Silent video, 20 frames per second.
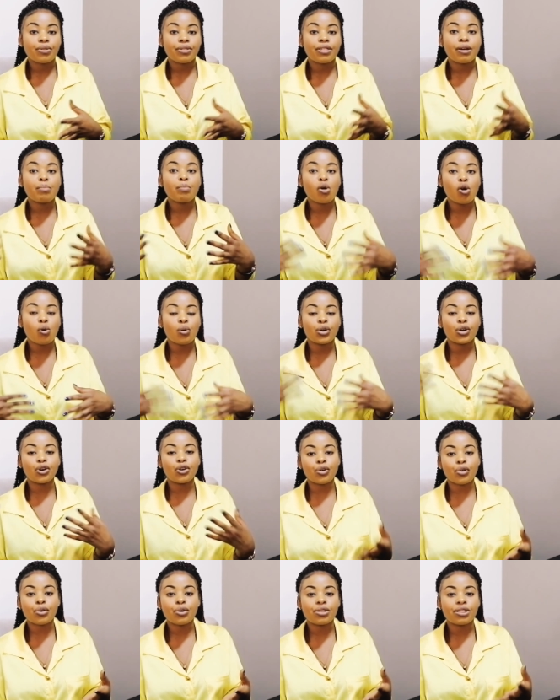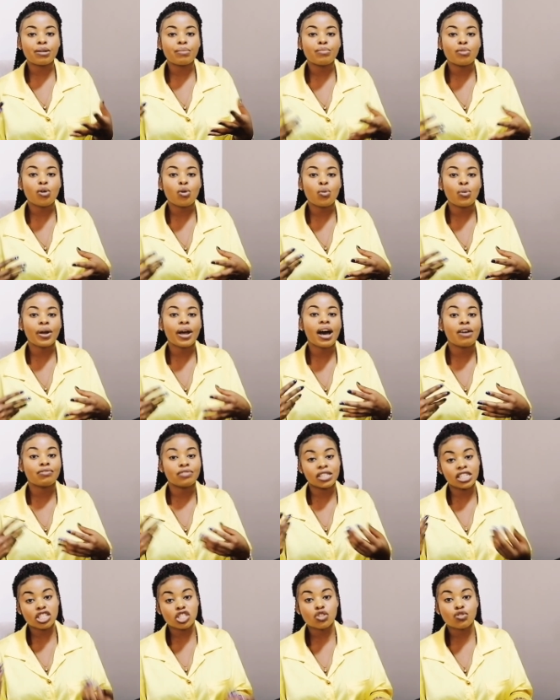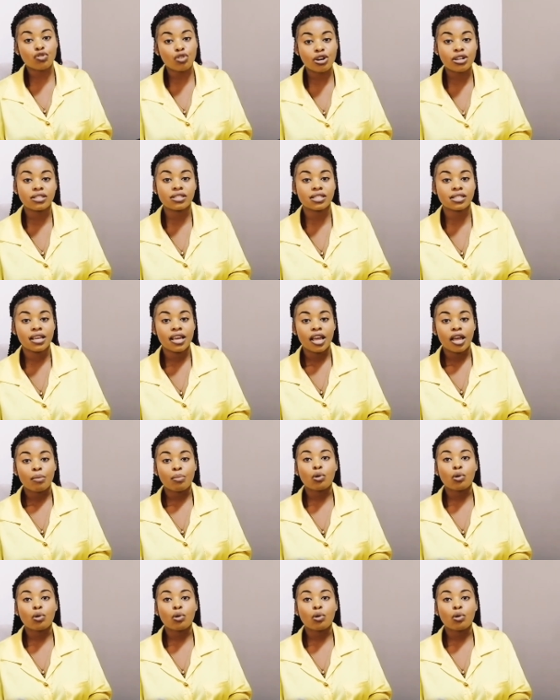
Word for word: the more we grow the more we have less friends